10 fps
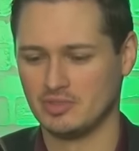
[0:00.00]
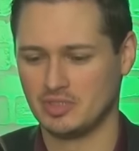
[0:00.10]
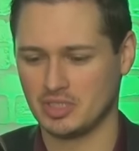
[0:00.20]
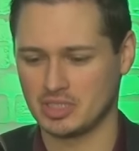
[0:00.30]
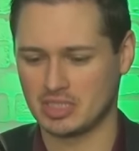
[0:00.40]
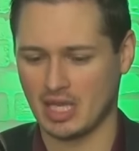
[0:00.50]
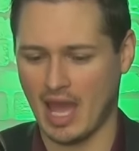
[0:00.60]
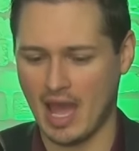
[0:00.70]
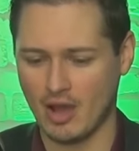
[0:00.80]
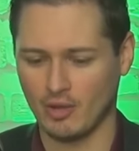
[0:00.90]
just
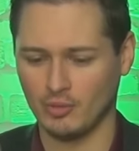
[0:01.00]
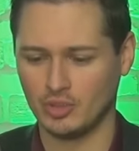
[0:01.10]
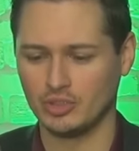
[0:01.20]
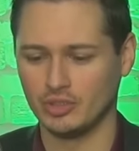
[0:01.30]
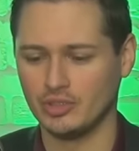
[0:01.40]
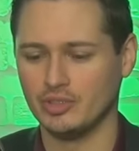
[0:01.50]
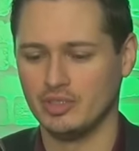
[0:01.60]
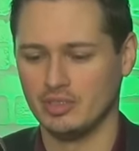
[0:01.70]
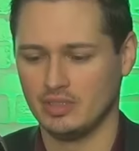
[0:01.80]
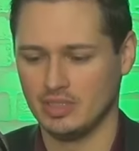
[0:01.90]
how
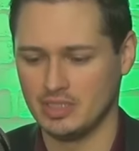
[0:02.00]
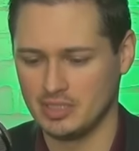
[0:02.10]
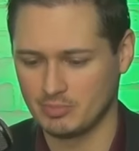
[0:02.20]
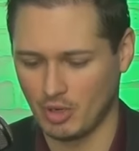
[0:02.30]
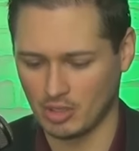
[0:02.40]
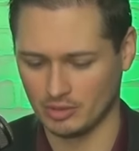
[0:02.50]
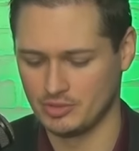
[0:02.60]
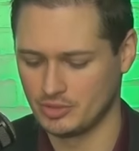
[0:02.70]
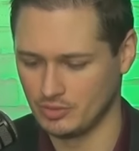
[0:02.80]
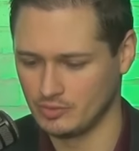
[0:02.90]
good these
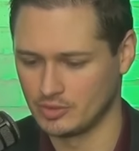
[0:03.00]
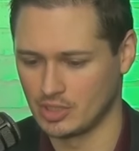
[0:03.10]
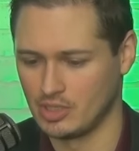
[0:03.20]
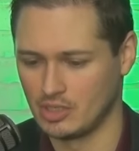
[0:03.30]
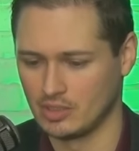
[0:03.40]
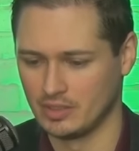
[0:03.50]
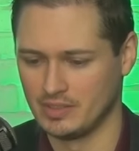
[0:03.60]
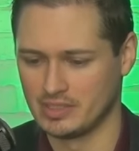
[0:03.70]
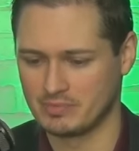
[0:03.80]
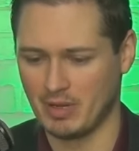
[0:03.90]
Parkland students are
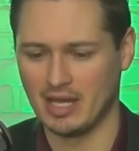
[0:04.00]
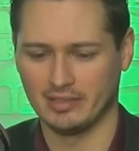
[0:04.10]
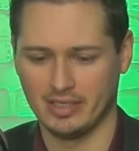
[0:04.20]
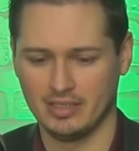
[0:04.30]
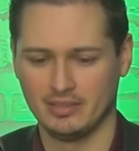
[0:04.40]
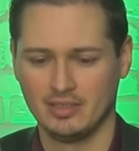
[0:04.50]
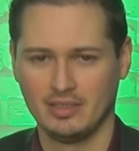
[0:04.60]
in the spotlight,